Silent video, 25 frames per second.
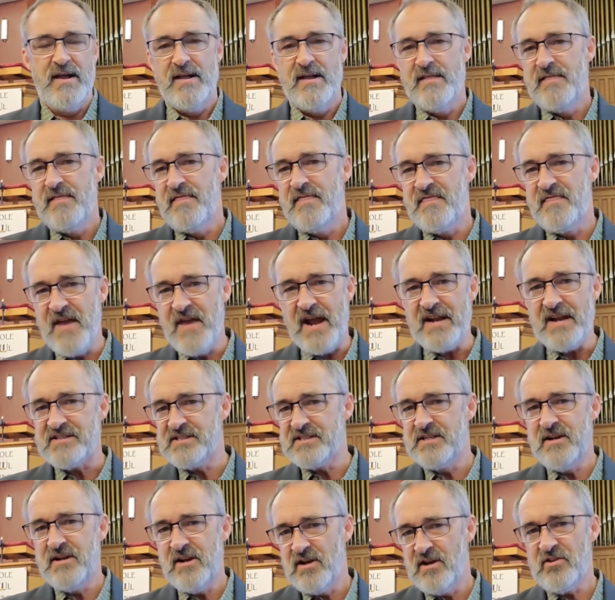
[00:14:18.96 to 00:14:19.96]
That's
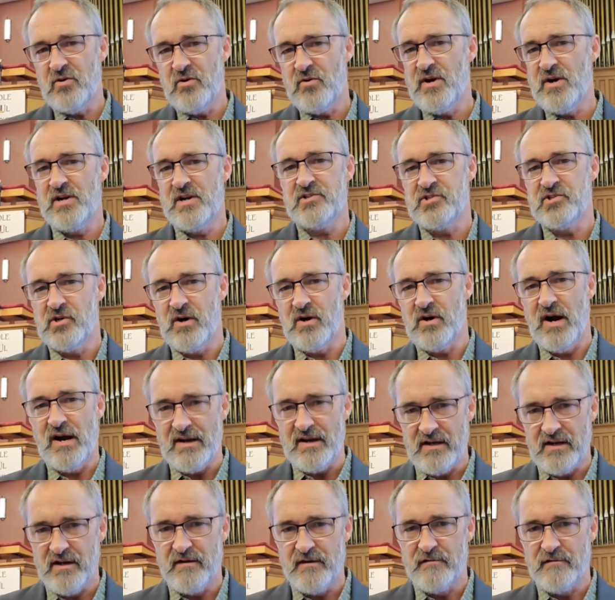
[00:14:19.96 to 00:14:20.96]
the other answer I
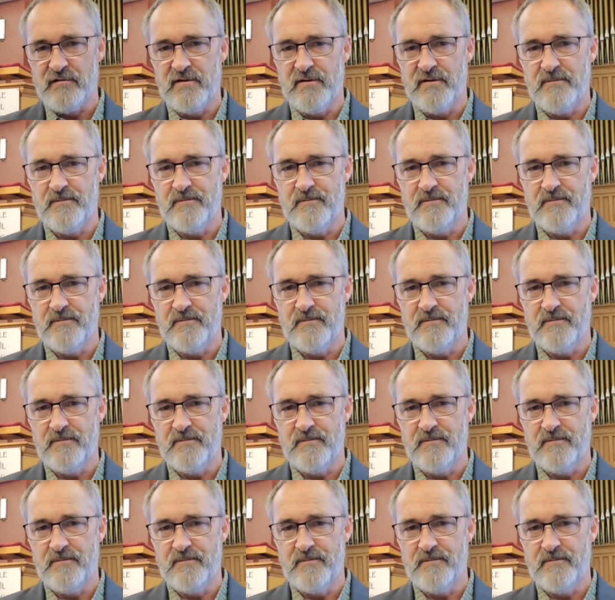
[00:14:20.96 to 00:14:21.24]
give